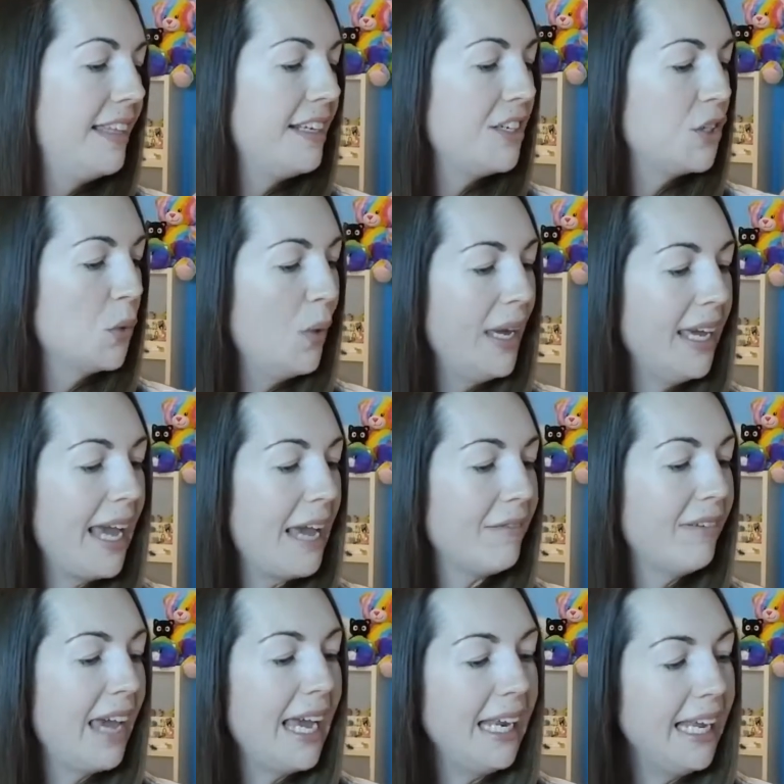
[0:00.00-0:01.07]
Then Twink
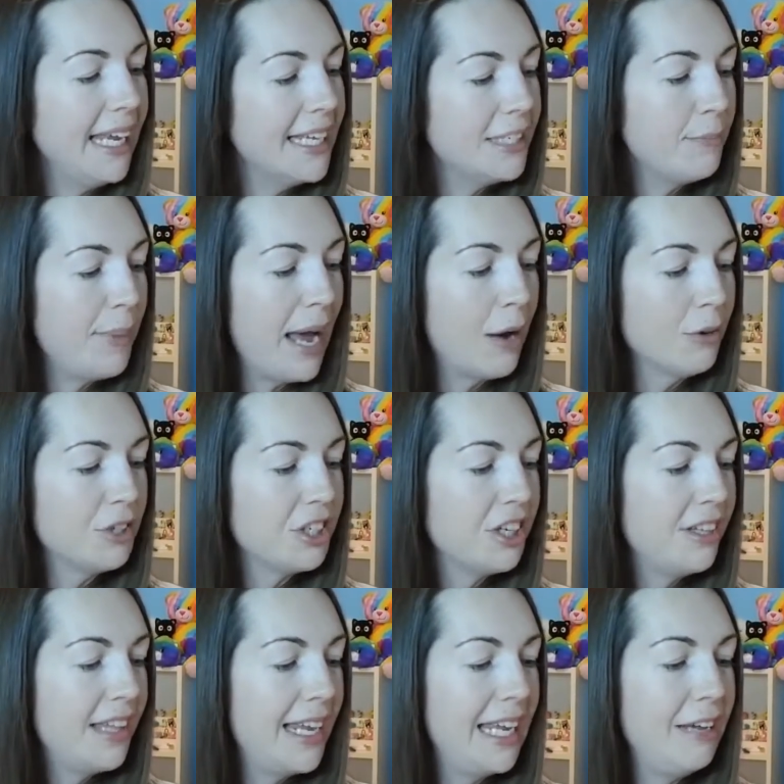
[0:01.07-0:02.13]
gave Katy his pouch
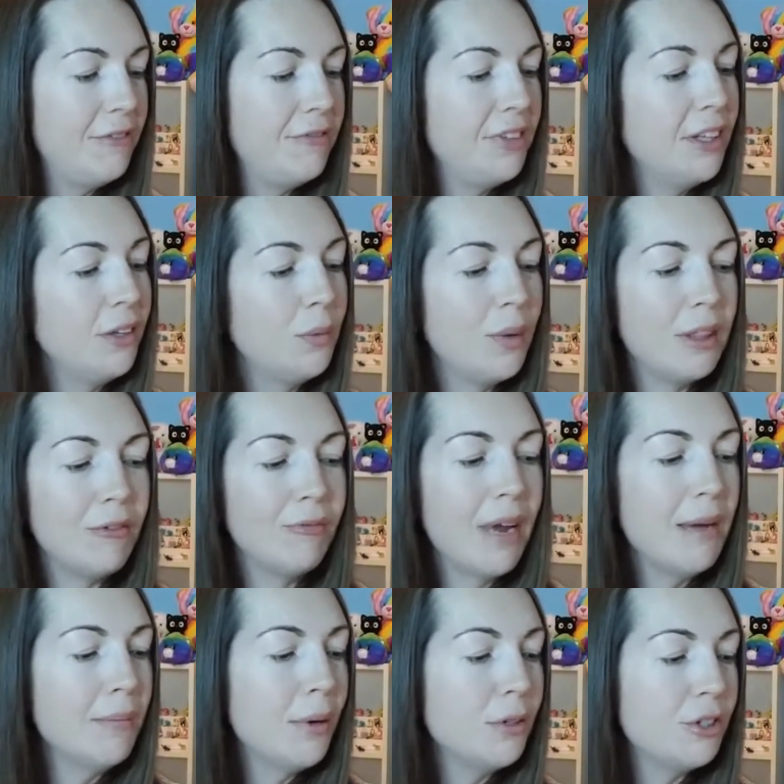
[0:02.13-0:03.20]
that he filled with
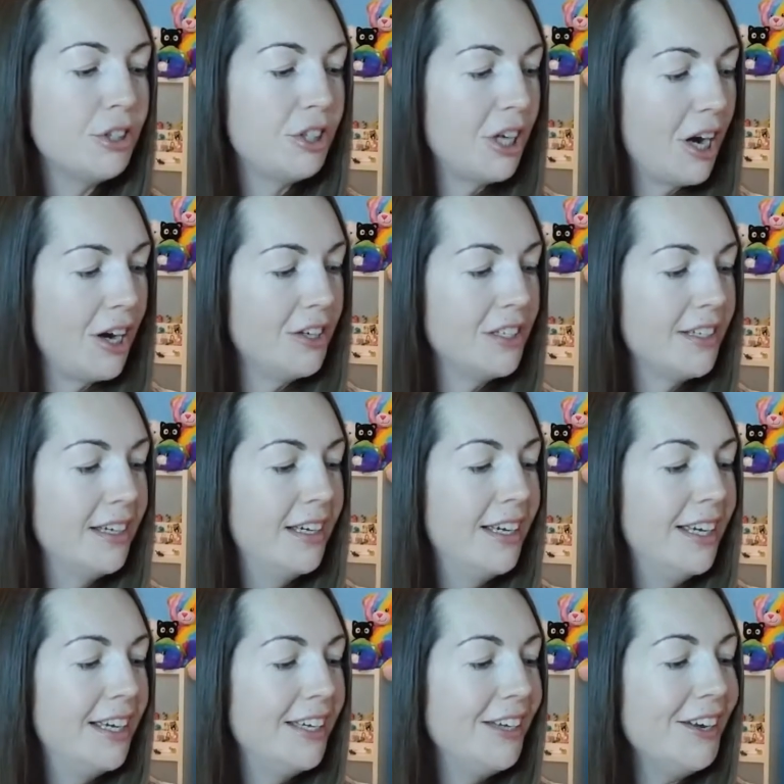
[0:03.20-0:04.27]
rainbow stars.
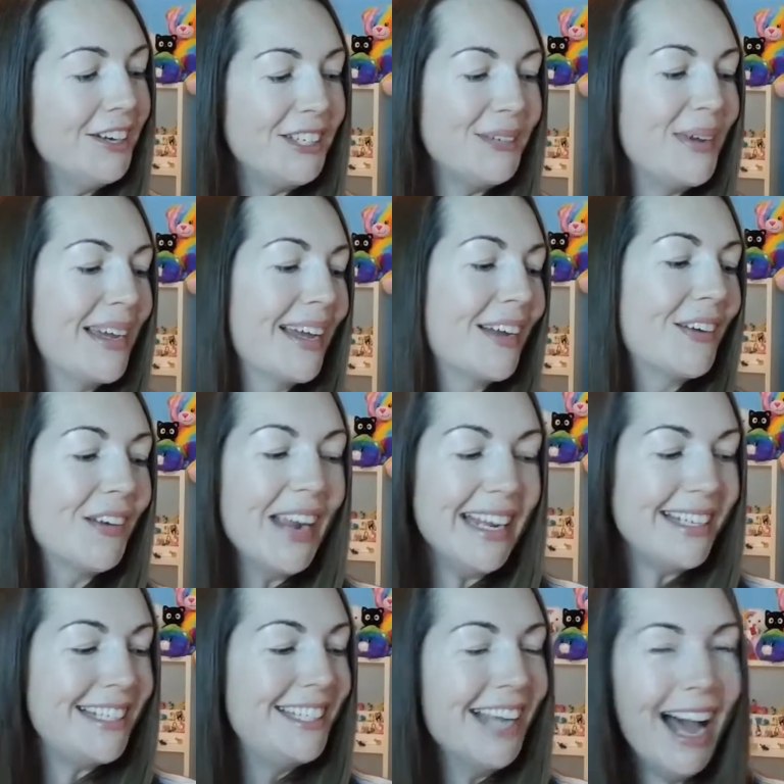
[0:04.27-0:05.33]
You're doing a
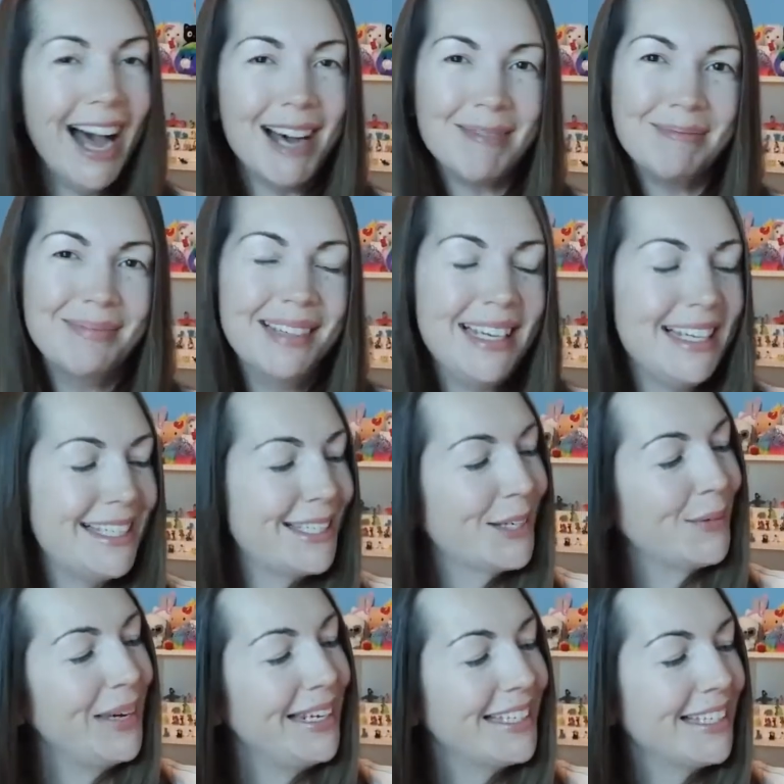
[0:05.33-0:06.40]
great job, he
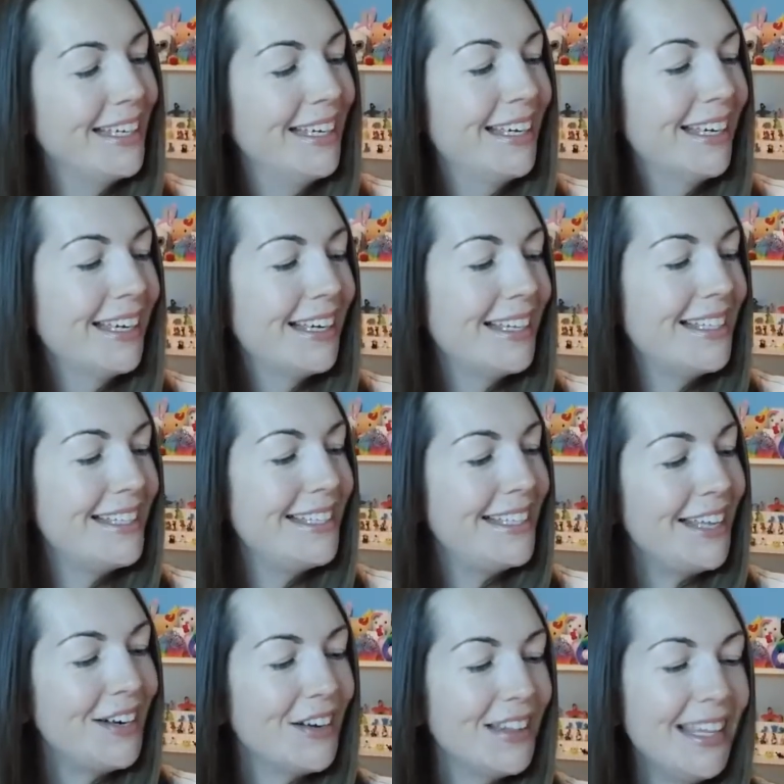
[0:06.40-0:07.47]
squeaked.
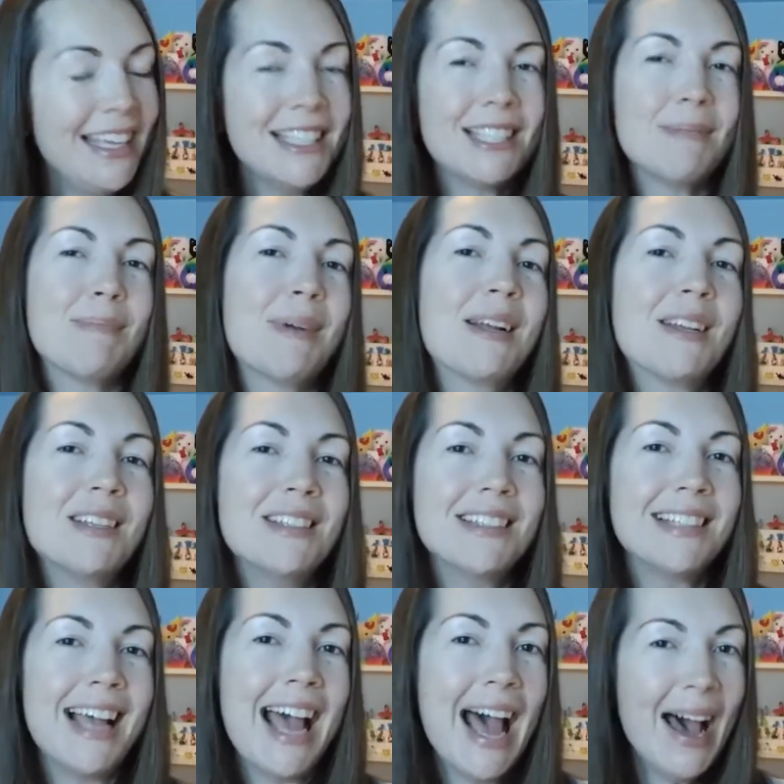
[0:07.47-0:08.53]
Consider these
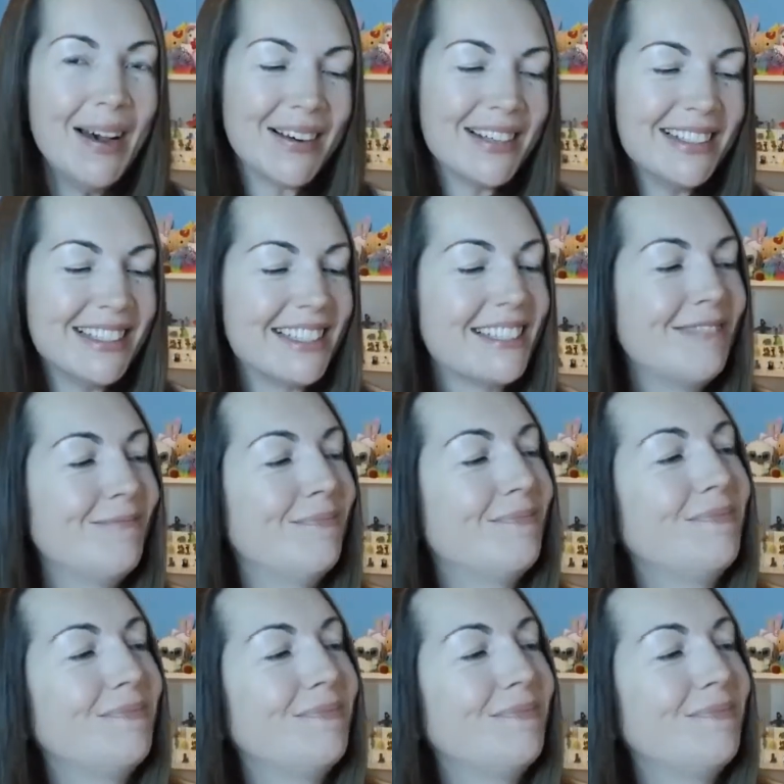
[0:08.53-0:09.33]
sprinkles ours.